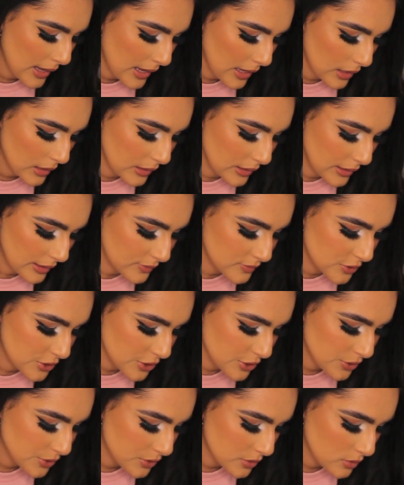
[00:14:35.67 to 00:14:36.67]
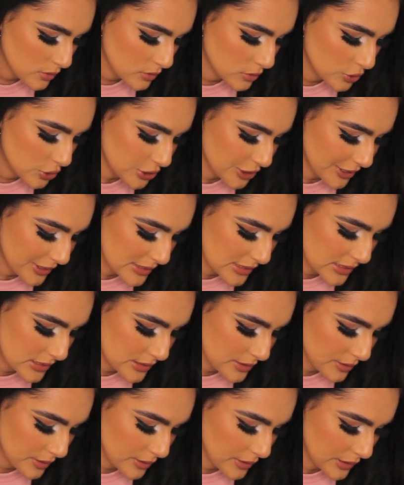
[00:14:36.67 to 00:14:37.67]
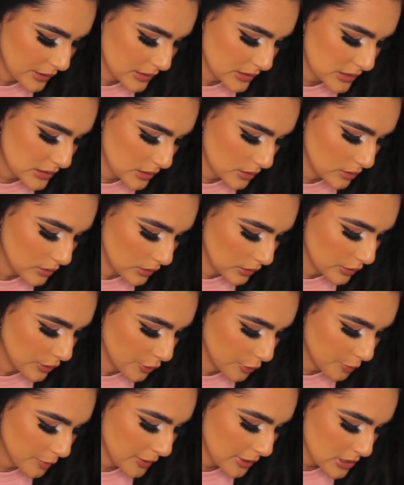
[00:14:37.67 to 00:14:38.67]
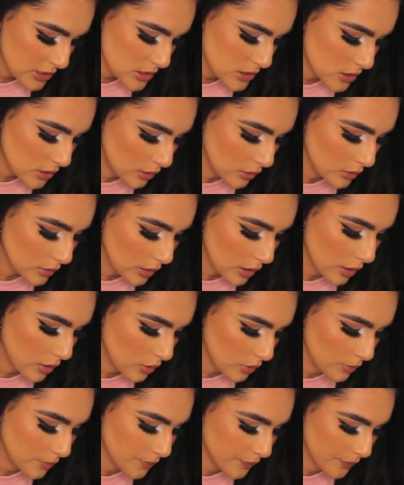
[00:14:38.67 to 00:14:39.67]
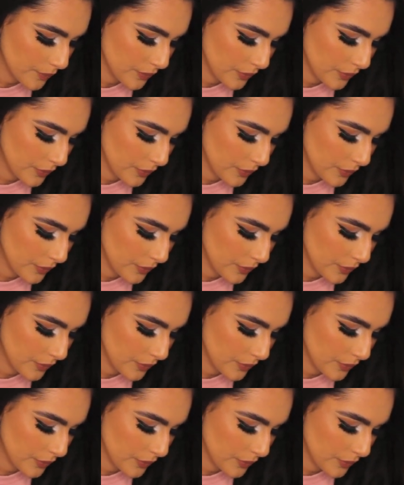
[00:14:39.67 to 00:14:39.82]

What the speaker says: it gives you just this luminous glow